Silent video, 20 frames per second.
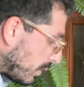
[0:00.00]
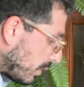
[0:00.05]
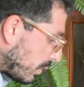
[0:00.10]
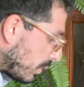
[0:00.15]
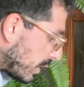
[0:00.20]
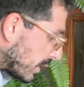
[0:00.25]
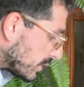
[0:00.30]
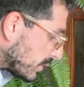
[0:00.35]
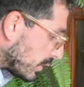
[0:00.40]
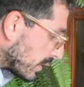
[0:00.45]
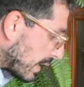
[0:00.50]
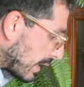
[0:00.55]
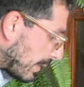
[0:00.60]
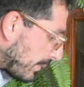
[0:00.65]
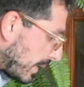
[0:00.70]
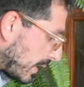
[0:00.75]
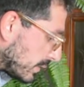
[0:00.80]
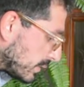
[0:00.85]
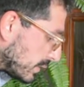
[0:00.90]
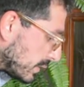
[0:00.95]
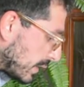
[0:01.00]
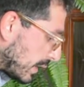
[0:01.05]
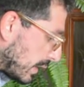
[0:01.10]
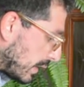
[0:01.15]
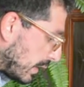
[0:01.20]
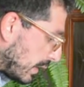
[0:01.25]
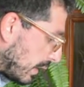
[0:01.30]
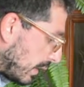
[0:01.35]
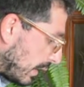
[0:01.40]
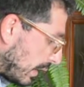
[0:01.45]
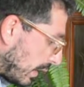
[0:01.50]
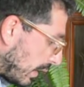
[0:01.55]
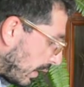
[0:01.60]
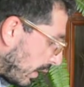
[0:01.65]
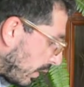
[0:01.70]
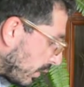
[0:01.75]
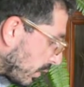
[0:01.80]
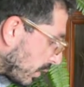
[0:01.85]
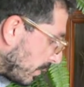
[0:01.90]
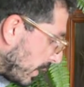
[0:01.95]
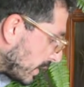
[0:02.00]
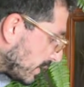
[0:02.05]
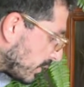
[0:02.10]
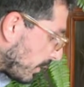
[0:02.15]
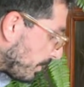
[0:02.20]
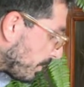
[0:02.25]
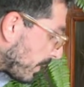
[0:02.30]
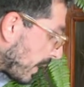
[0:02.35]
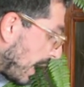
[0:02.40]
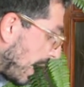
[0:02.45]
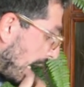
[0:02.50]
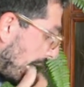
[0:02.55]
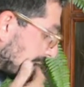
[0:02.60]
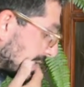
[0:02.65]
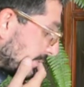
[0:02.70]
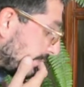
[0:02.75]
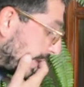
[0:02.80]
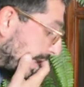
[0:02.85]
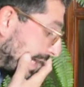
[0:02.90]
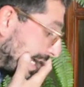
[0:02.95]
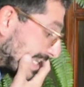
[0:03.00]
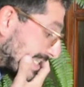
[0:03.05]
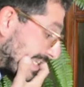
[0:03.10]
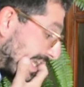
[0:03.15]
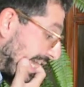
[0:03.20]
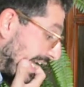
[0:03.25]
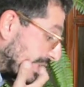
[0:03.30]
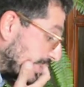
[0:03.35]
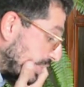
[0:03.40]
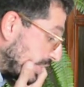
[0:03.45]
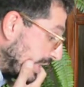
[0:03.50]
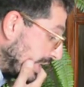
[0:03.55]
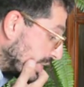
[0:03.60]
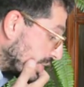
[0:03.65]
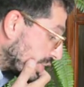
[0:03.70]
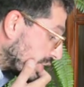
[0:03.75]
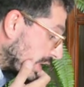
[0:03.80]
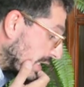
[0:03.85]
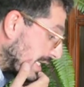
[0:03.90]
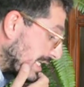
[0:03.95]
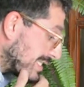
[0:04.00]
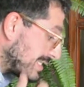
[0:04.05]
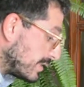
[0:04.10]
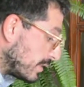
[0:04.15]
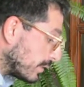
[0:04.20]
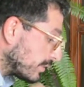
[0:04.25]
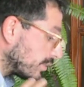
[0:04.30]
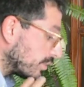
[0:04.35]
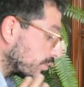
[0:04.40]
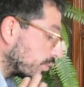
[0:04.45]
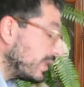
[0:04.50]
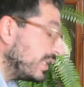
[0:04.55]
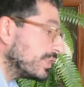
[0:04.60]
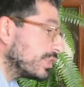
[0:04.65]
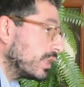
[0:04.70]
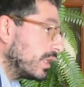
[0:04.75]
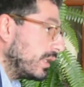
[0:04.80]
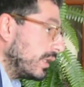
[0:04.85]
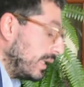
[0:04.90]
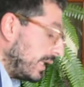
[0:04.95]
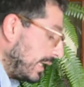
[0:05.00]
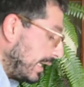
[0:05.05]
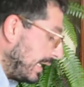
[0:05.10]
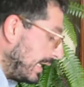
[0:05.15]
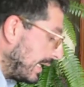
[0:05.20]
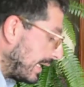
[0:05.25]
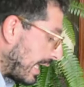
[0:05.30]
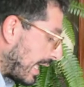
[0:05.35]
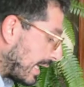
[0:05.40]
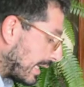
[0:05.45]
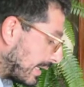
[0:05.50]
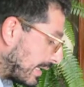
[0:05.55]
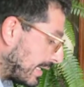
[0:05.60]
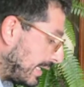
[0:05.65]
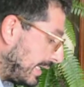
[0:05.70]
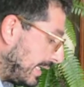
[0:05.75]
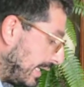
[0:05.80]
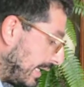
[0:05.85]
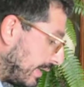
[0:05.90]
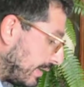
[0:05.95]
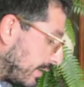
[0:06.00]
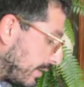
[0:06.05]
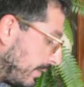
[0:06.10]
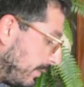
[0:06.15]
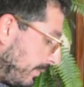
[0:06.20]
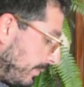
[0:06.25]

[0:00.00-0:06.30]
we're talking about Al-Aqbari. So, as far as Hashish is not ritually unclean,